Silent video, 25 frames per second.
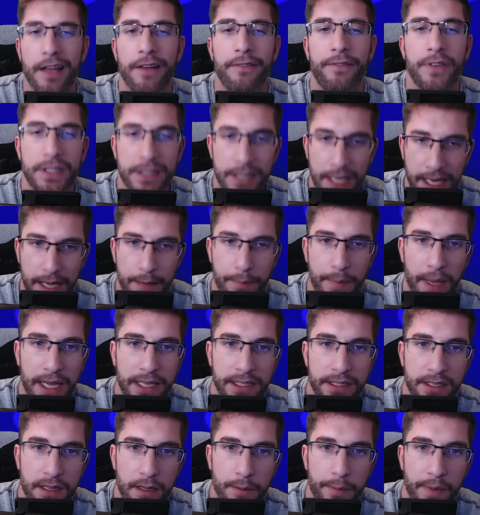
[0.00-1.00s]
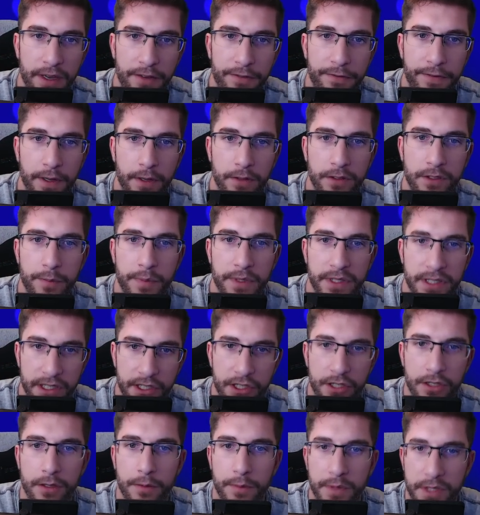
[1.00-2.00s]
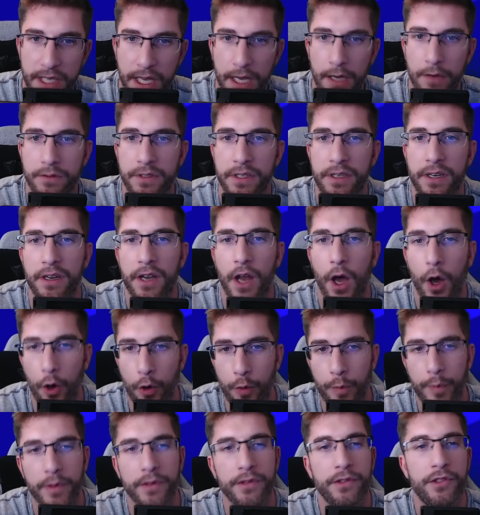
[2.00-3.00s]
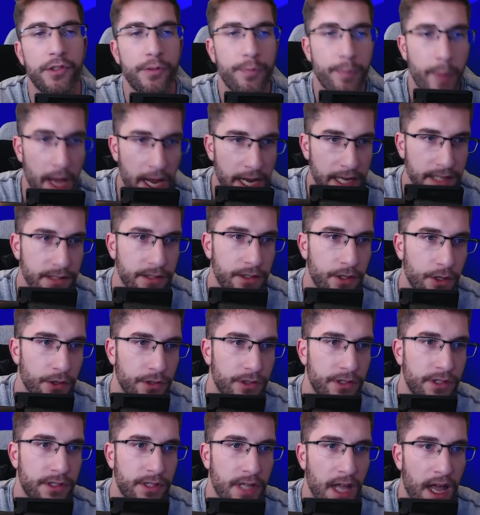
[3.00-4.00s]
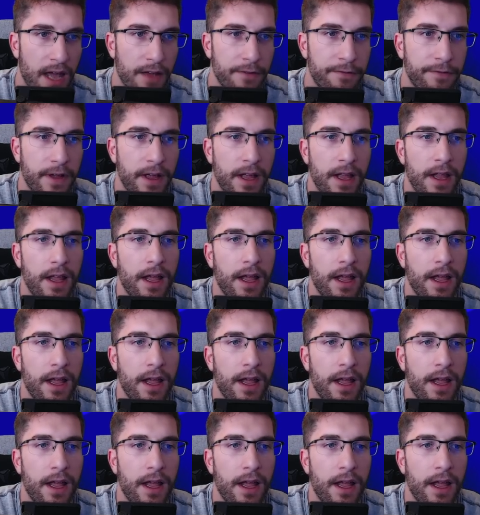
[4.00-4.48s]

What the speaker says: for teammates in the midfield to position themselves in an open space. Good stuff.